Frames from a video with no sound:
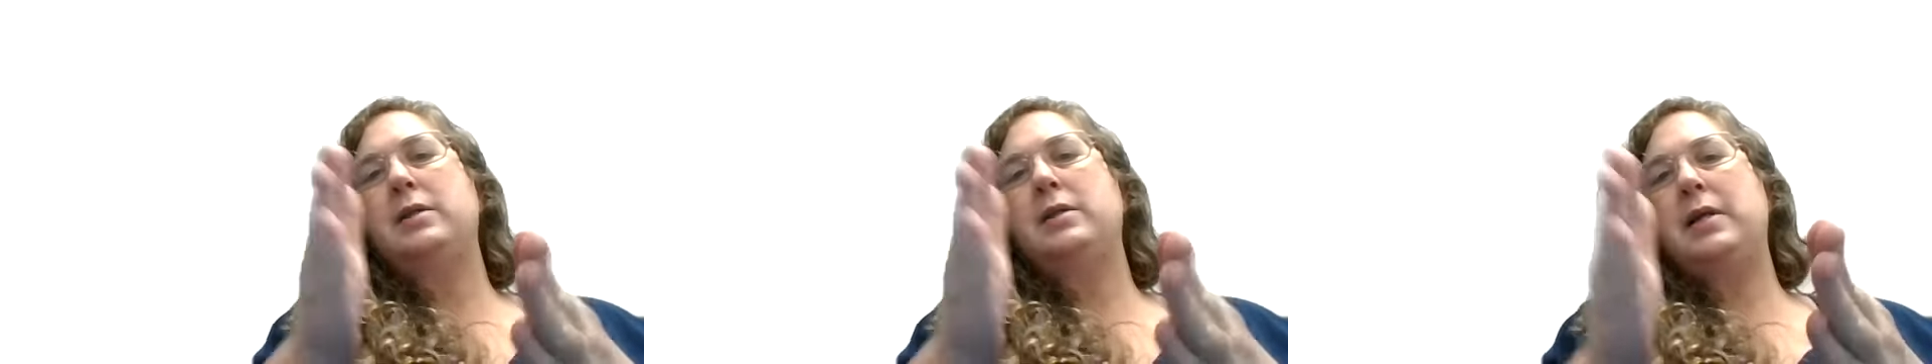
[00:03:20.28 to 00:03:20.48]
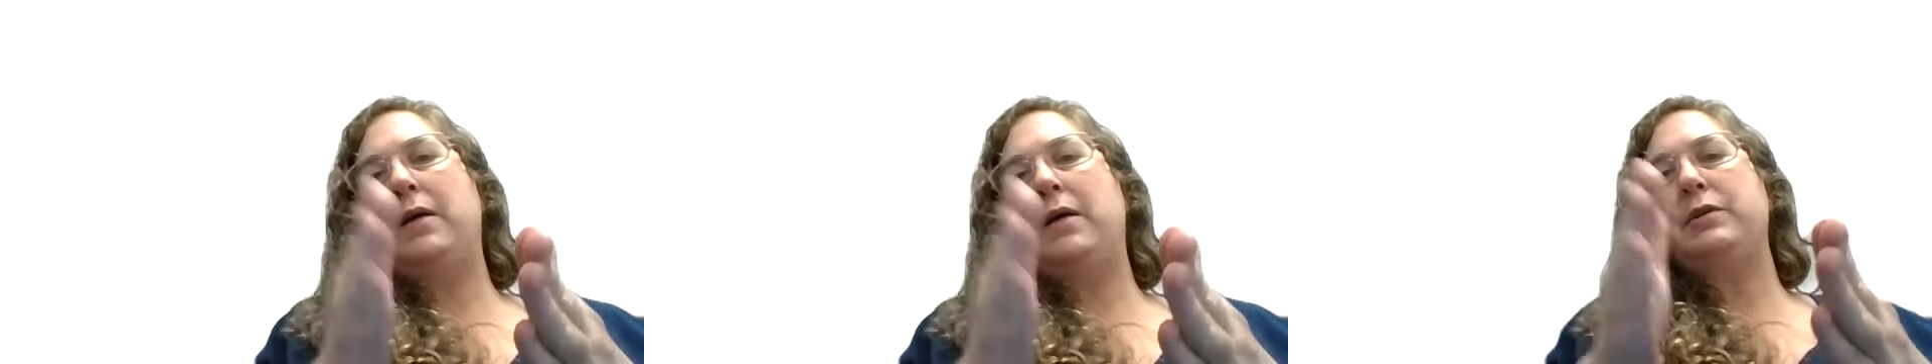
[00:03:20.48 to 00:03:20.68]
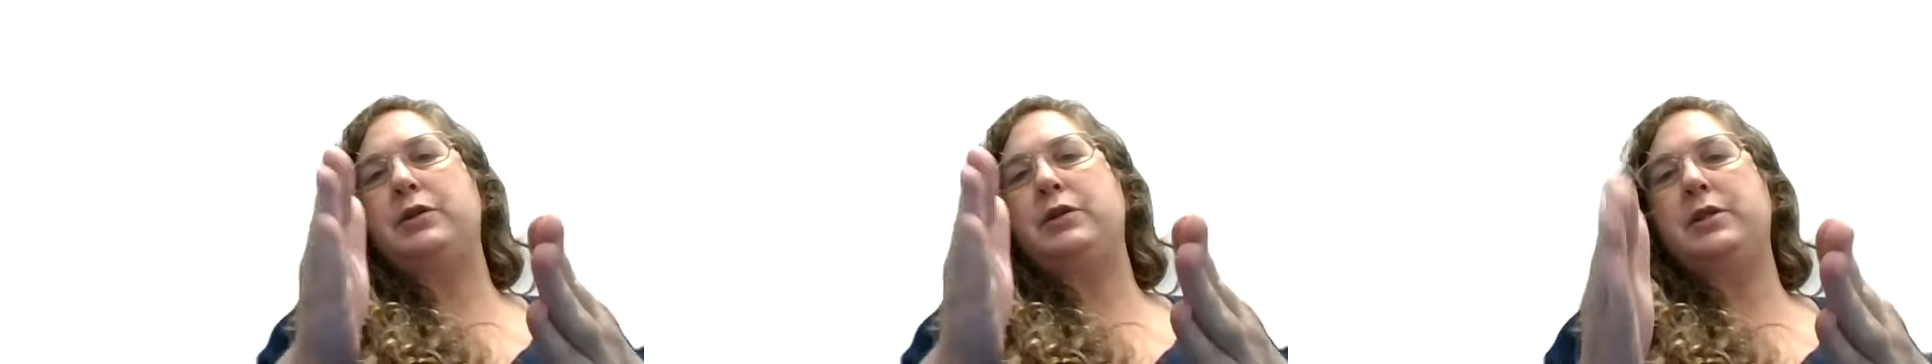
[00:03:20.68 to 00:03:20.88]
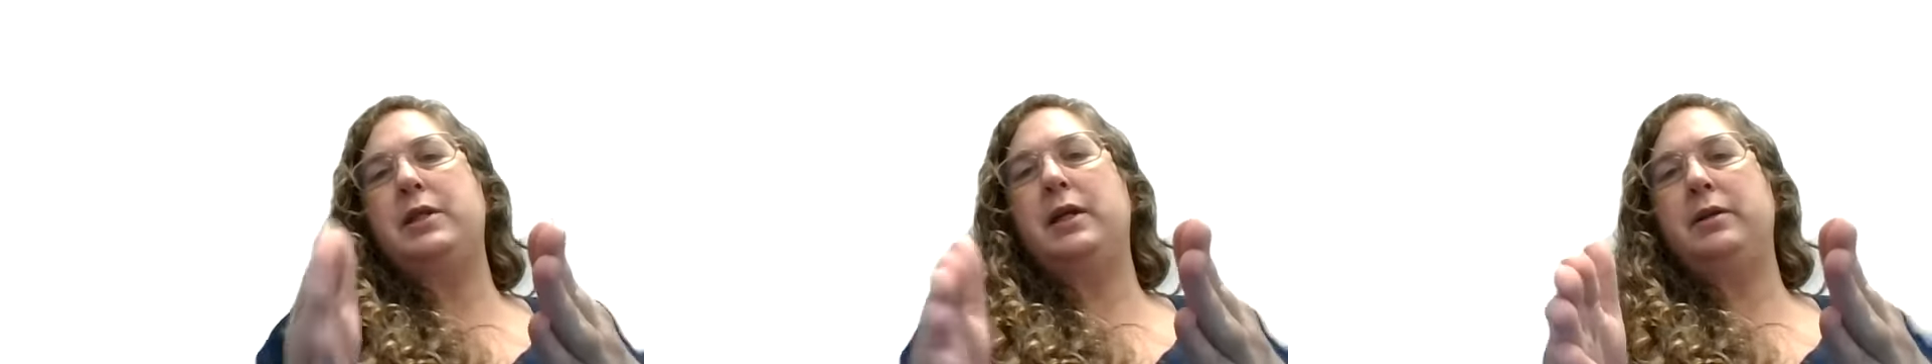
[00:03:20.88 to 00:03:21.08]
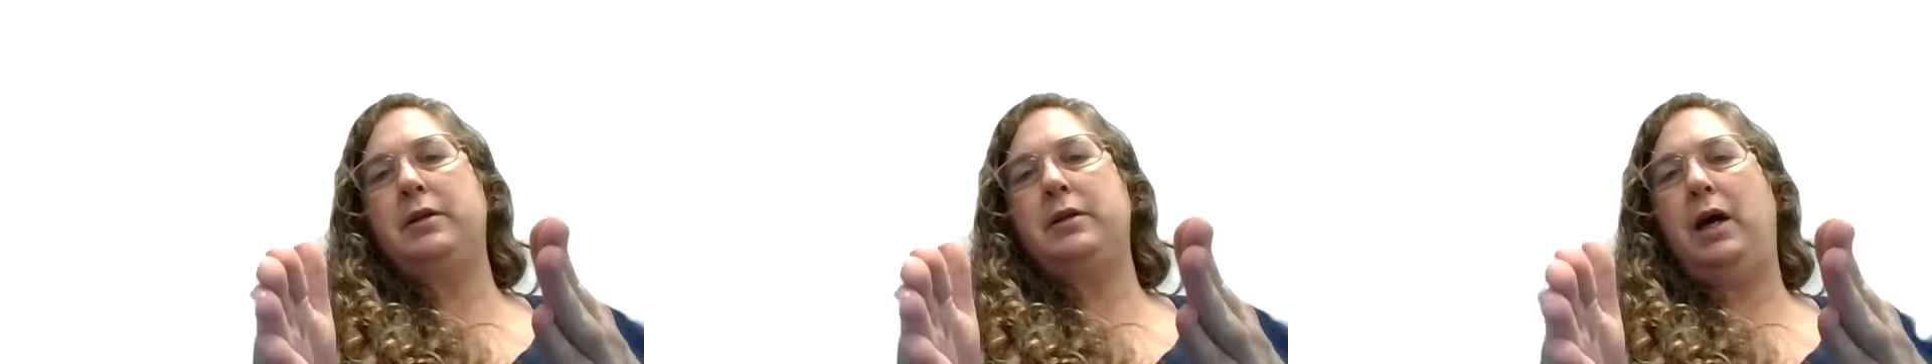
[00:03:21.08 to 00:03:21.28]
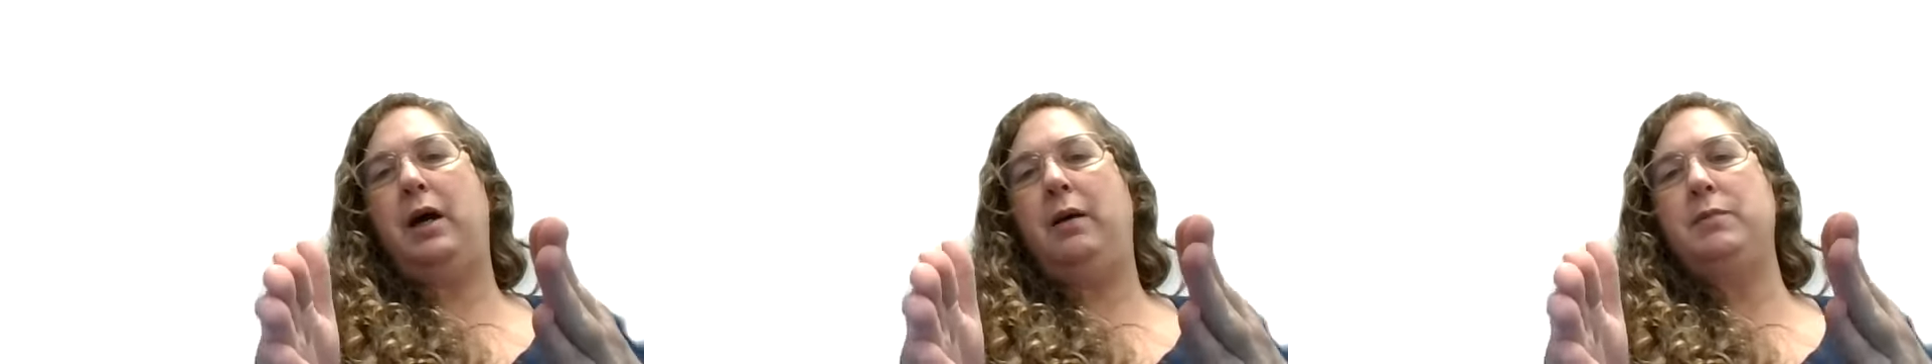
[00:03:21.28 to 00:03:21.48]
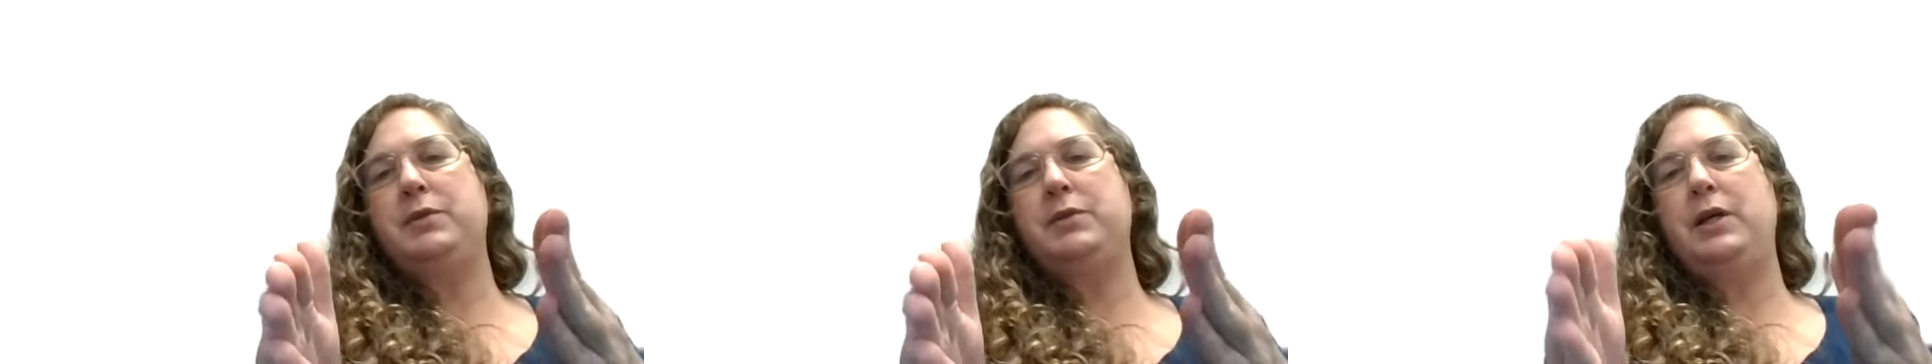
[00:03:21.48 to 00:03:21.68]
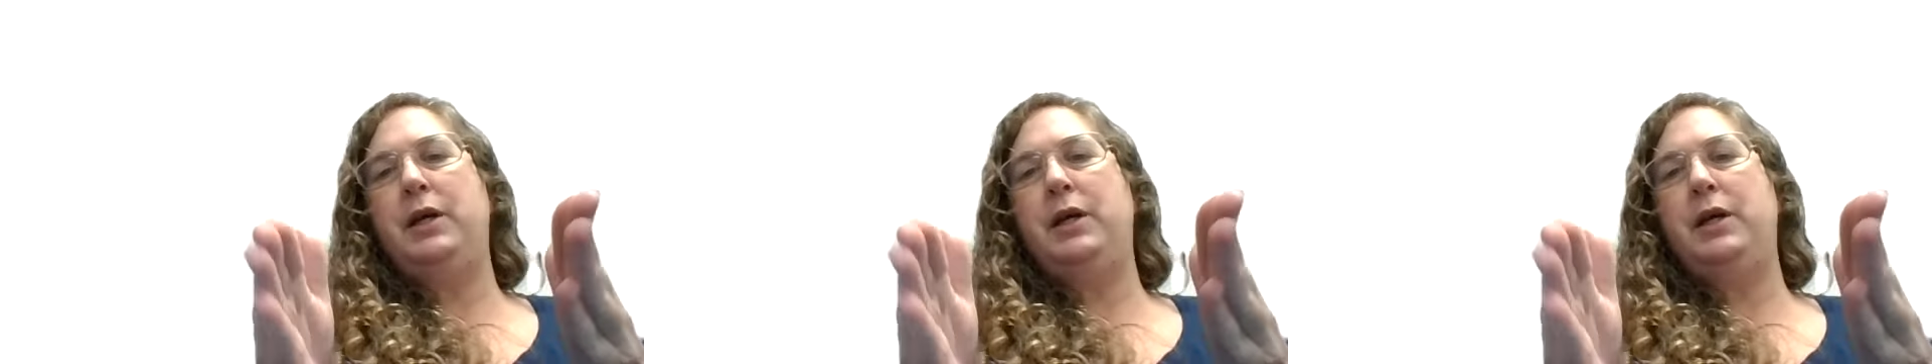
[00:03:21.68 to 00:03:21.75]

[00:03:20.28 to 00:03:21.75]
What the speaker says: 7 to 10 times